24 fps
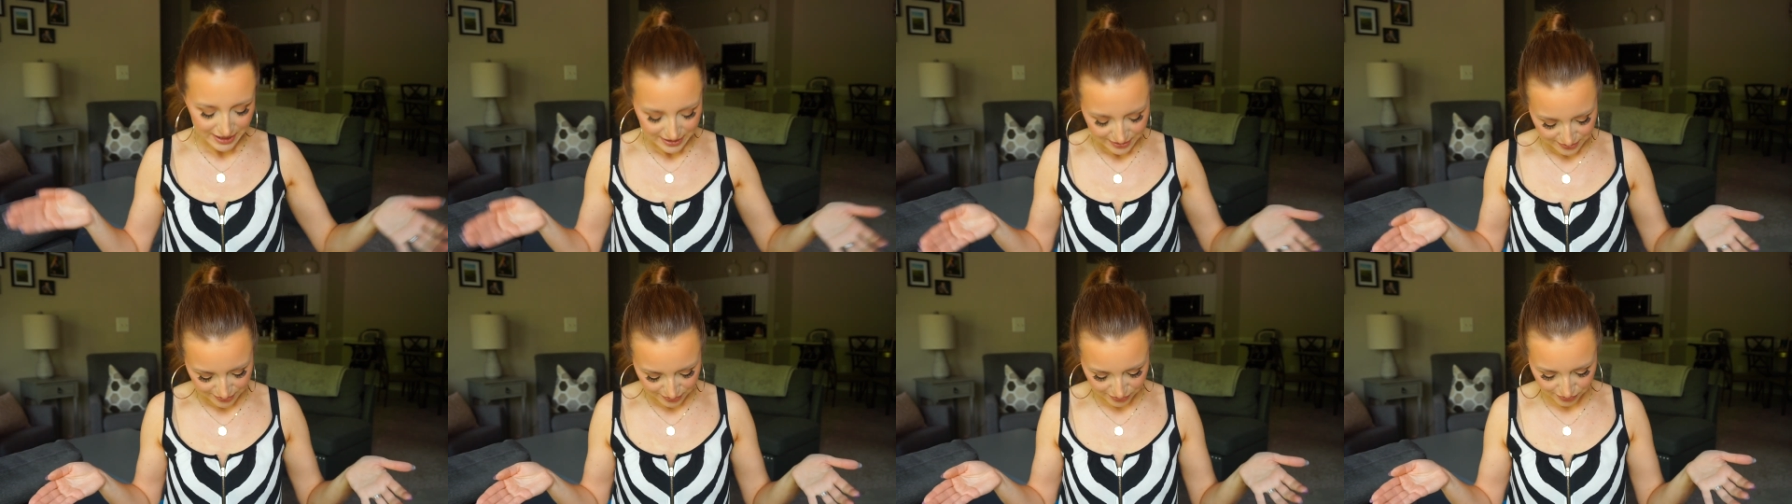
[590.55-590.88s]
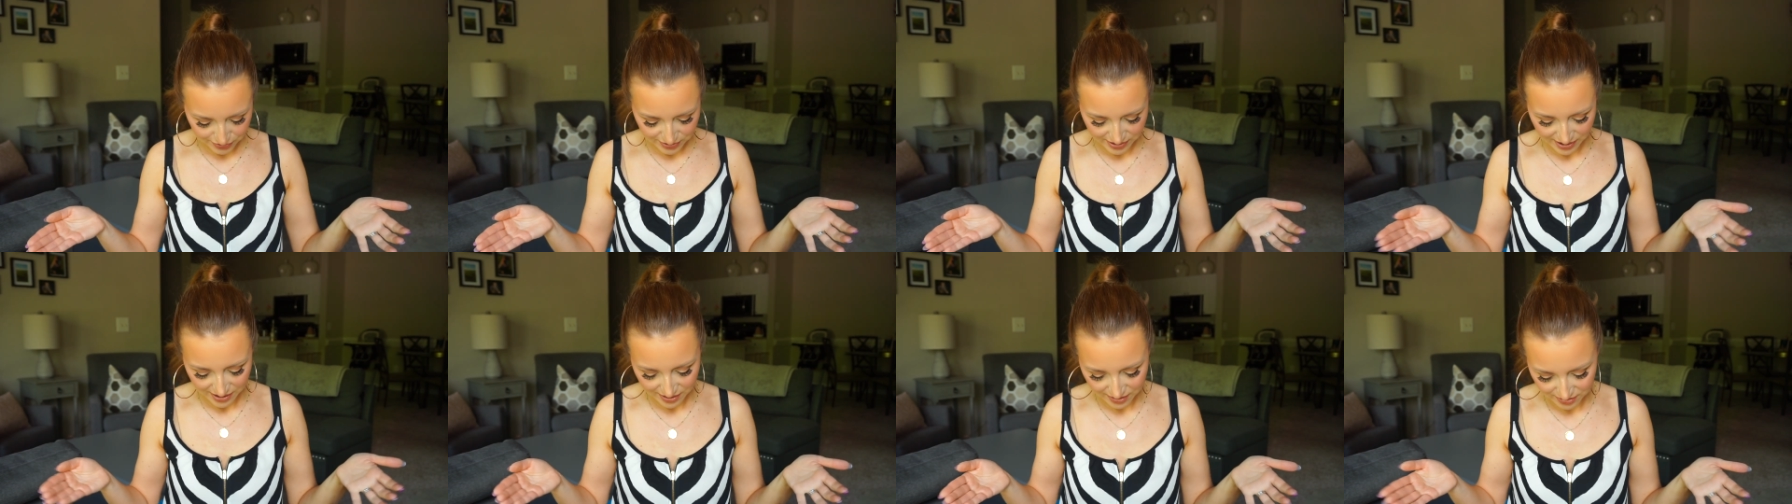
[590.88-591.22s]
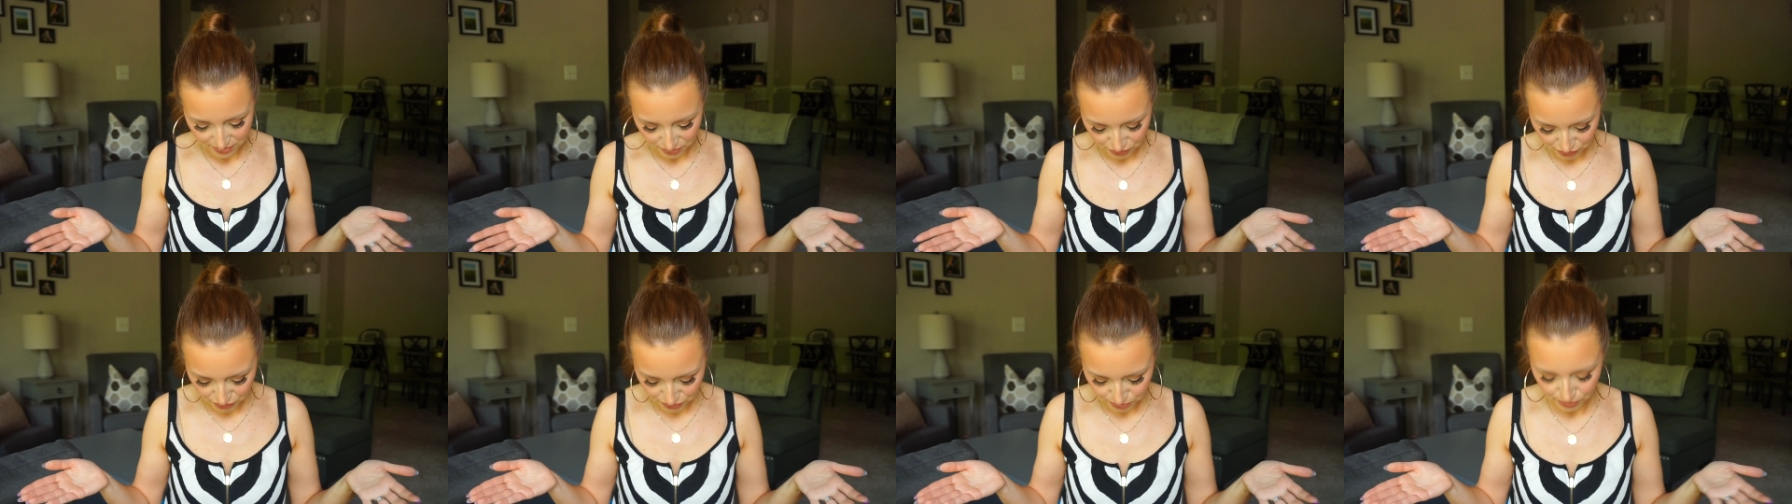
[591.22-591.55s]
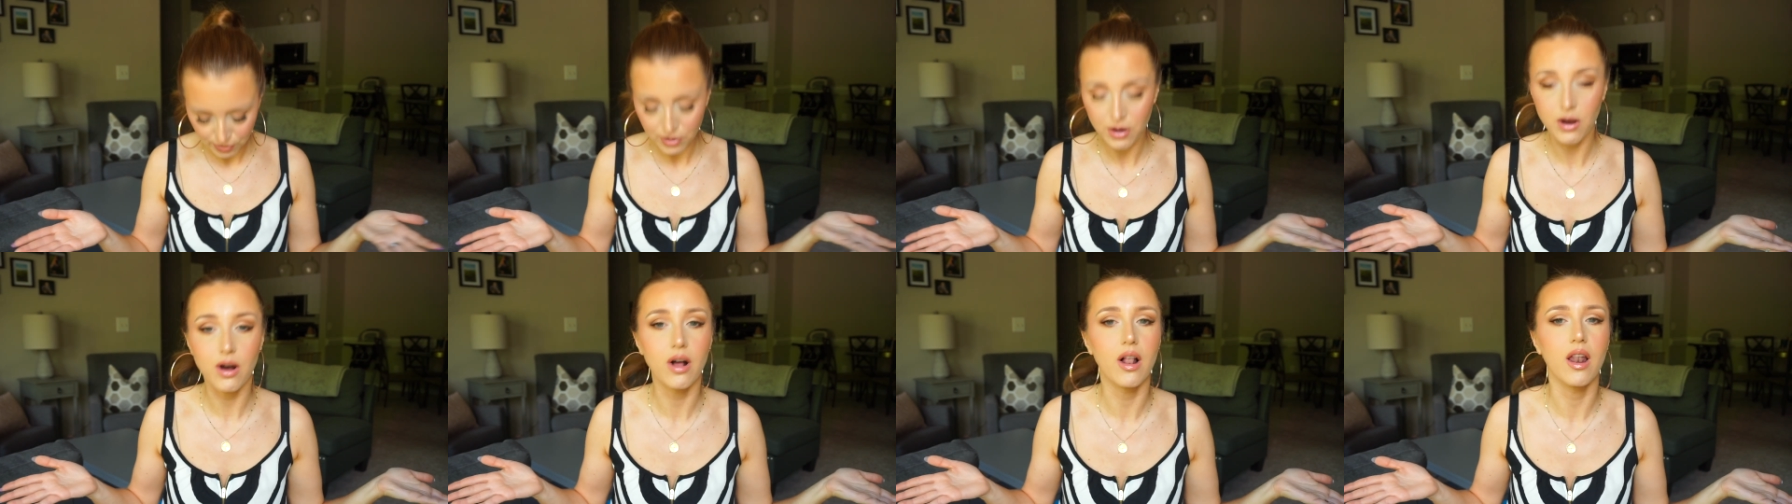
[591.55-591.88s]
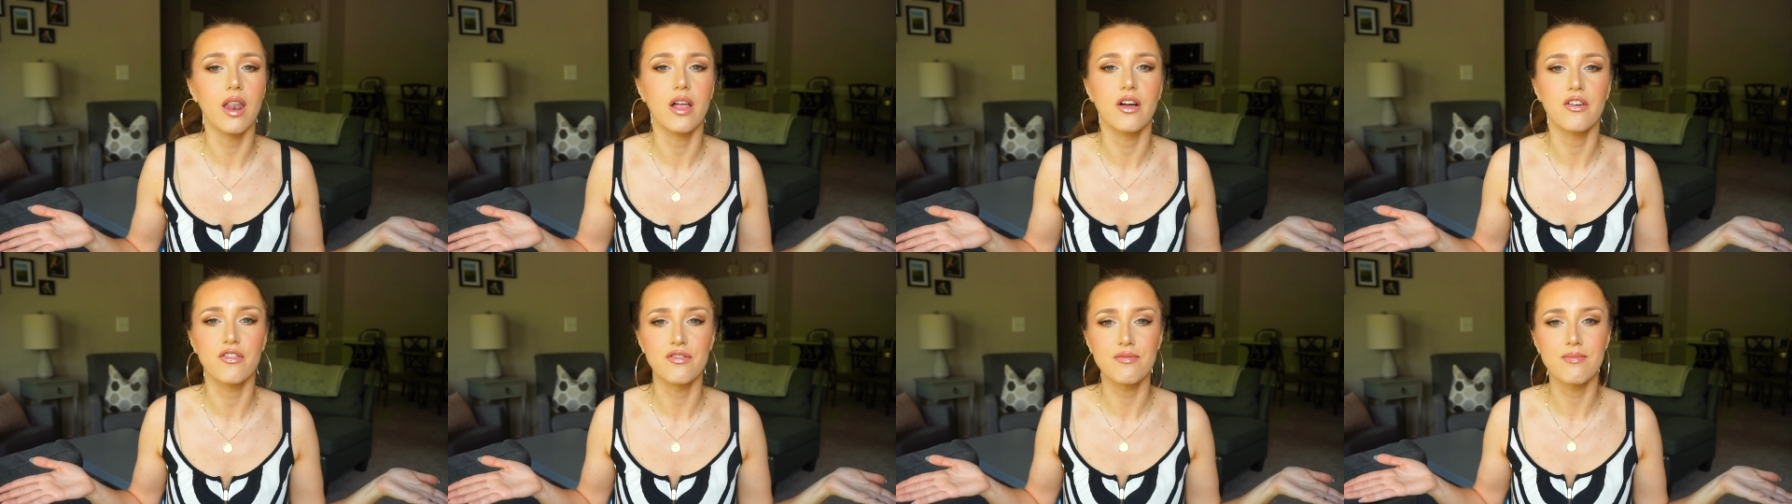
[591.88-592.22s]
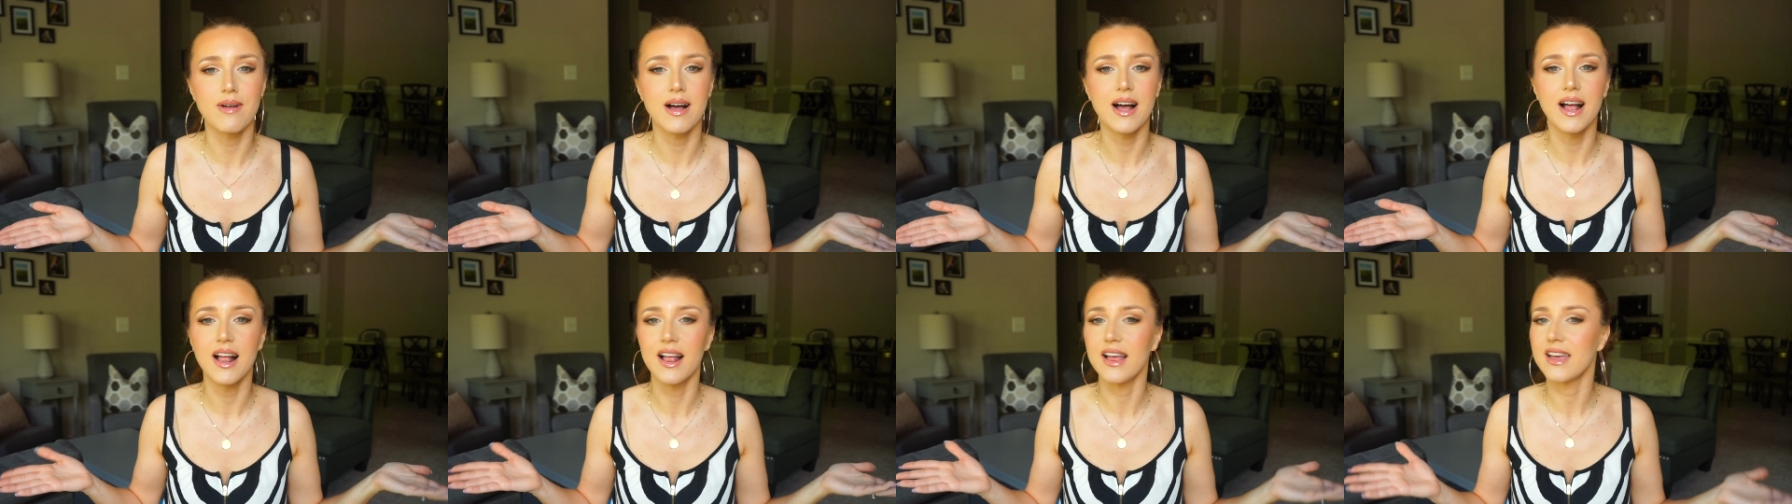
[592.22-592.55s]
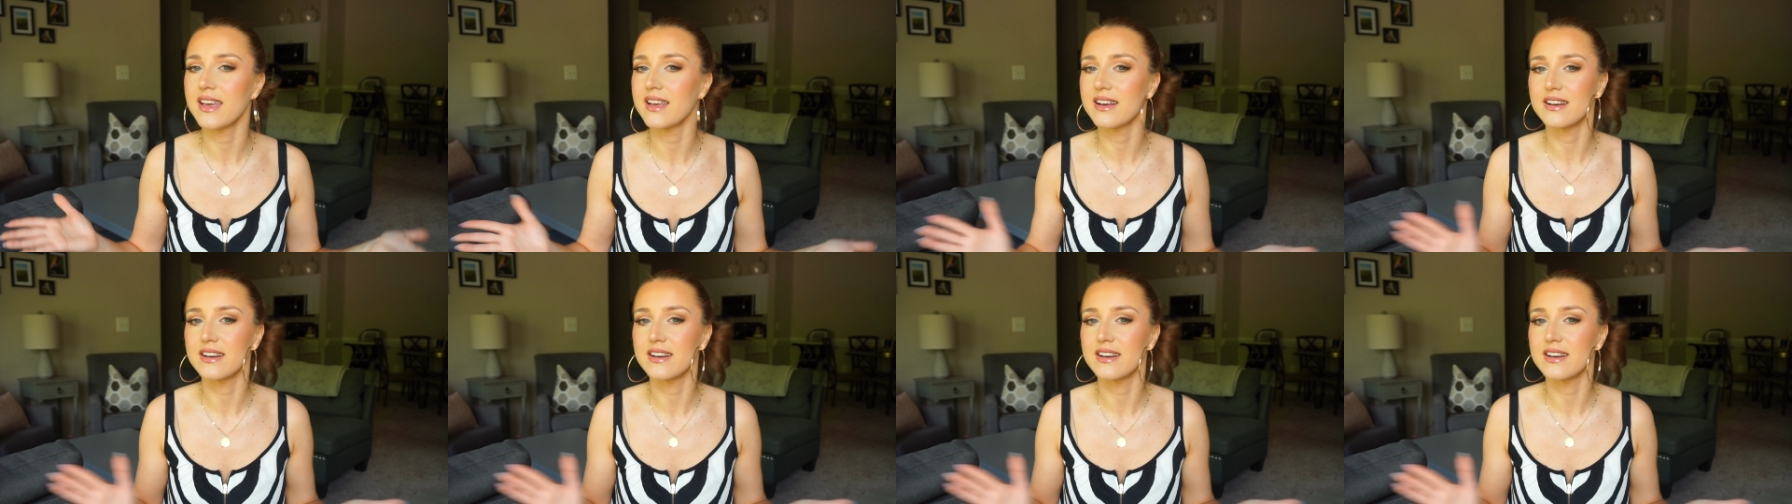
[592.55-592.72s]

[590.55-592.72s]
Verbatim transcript: So yeah, those were all of my